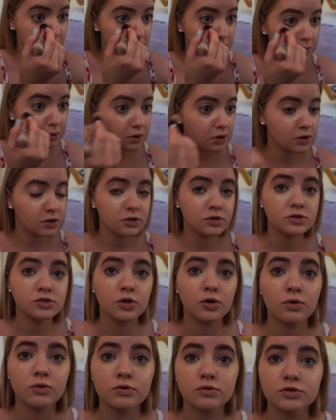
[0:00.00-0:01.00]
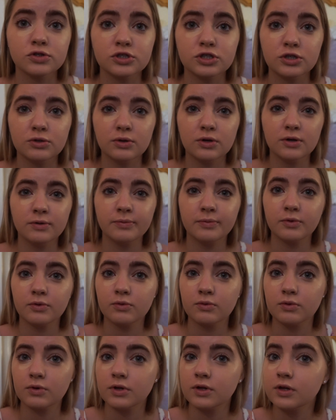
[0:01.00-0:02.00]
dark circles show up
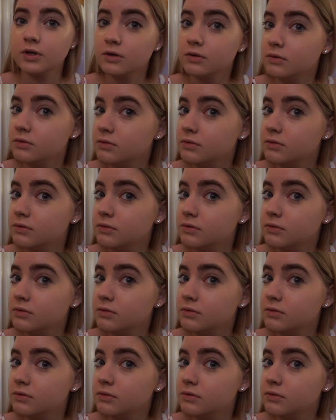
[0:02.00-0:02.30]
really,